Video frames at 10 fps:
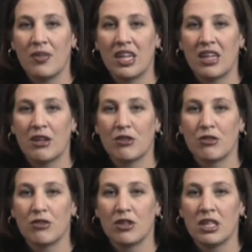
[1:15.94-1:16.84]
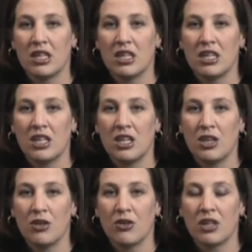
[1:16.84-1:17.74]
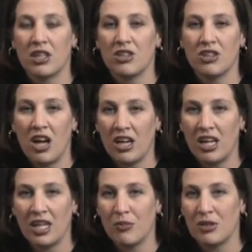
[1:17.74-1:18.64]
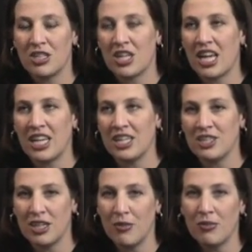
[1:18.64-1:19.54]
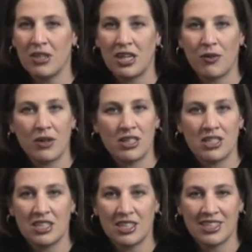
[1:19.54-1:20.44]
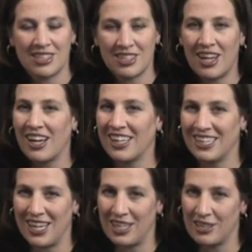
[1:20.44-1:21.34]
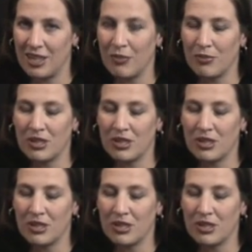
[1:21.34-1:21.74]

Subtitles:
If you can jog on it but you can't jump, then I want you to just jog and not jump.